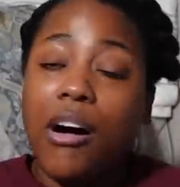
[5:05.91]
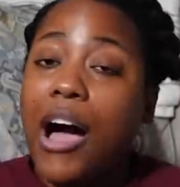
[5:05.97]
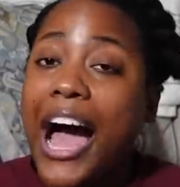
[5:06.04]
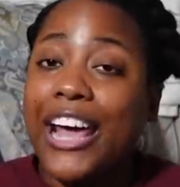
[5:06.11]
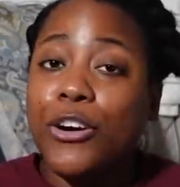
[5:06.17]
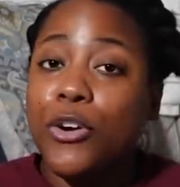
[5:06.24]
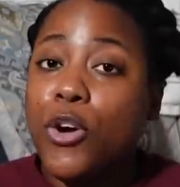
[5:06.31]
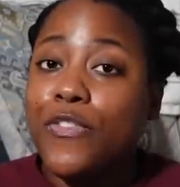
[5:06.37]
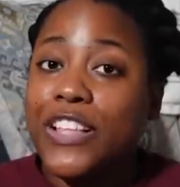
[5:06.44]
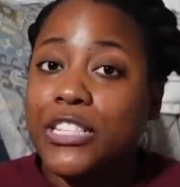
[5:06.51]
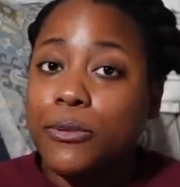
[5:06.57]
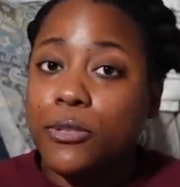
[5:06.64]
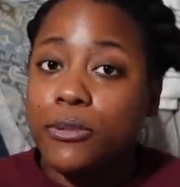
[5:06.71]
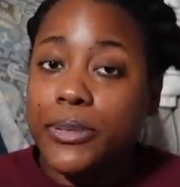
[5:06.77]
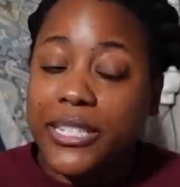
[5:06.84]
I don't know if that's
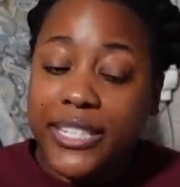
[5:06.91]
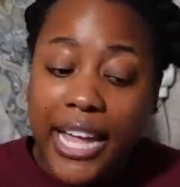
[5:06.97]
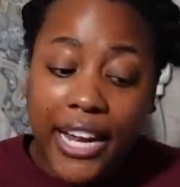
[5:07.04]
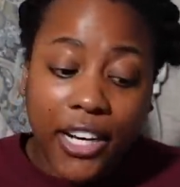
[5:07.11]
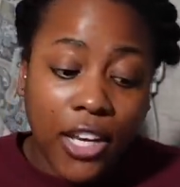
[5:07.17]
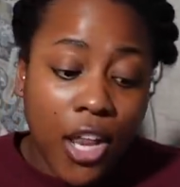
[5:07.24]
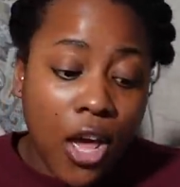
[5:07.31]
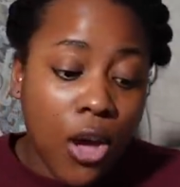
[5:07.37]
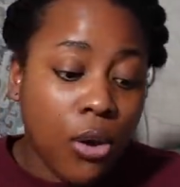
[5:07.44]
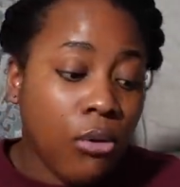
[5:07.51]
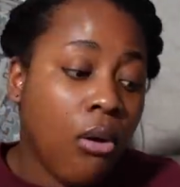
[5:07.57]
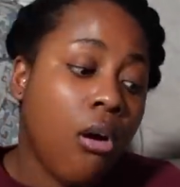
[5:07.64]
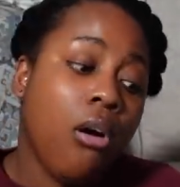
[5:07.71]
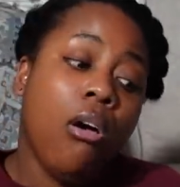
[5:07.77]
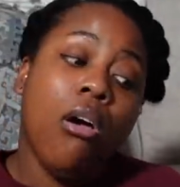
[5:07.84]
supposed to be a standalone.
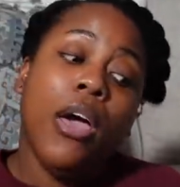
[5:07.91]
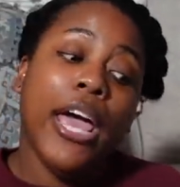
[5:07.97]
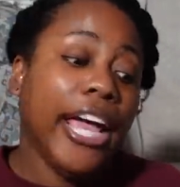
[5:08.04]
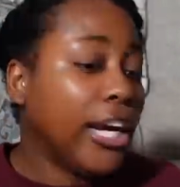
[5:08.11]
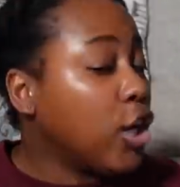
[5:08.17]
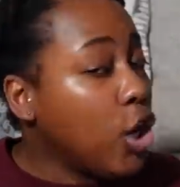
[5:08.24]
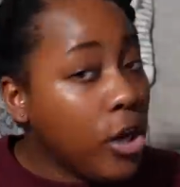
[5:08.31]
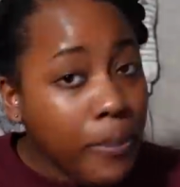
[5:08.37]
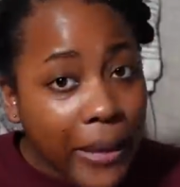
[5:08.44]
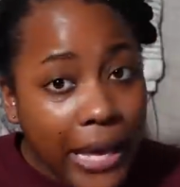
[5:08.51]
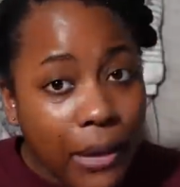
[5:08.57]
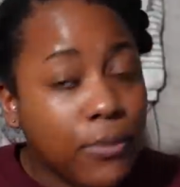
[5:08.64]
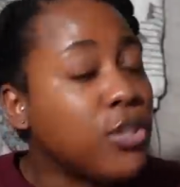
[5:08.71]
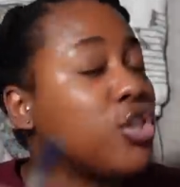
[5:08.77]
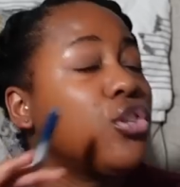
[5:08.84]
It could be,
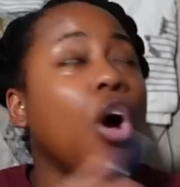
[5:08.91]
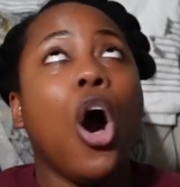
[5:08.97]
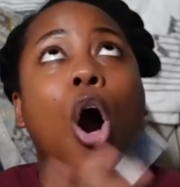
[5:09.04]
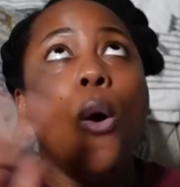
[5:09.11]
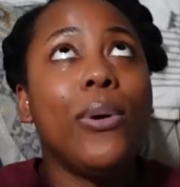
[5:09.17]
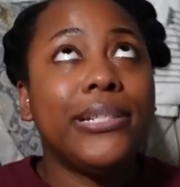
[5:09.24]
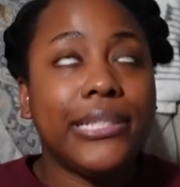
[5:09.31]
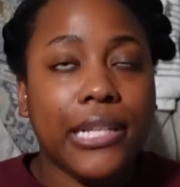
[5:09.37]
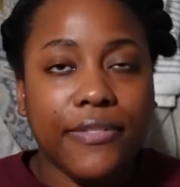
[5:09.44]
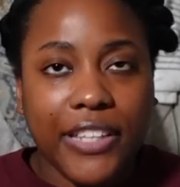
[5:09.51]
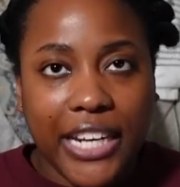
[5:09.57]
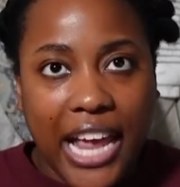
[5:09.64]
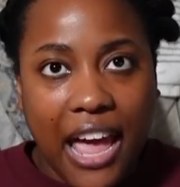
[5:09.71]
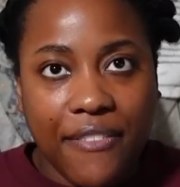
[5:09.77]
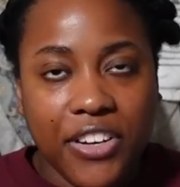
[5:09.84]
which is always lovely
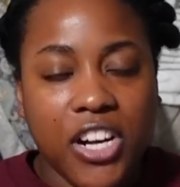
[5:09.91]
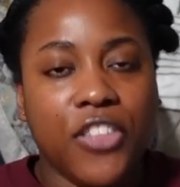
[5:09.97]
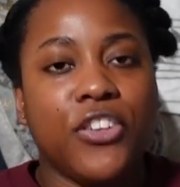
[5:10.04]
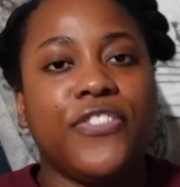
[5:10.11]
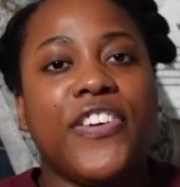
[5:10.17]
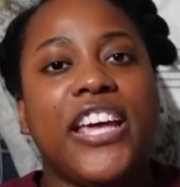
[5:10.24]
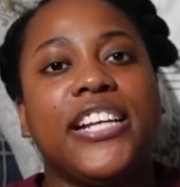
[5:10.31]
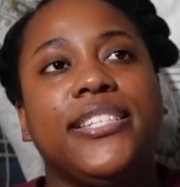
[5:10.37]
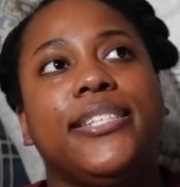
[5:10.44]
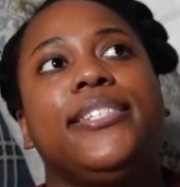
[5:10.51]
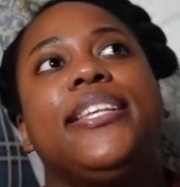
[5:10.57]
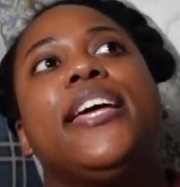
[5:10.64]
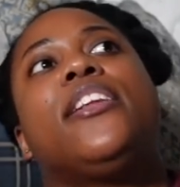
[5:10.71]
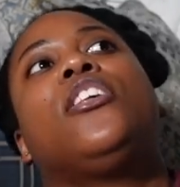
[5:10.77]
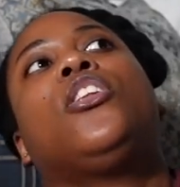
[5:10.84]
to have another fantasy
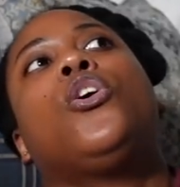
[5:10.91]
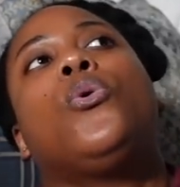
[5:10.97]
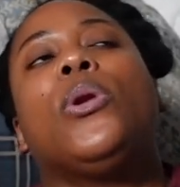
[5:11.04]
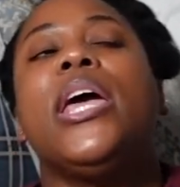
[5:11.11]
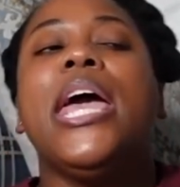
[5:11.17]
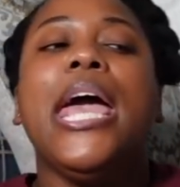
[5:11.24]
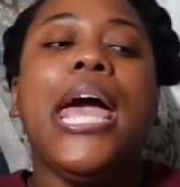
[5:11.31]
standalone.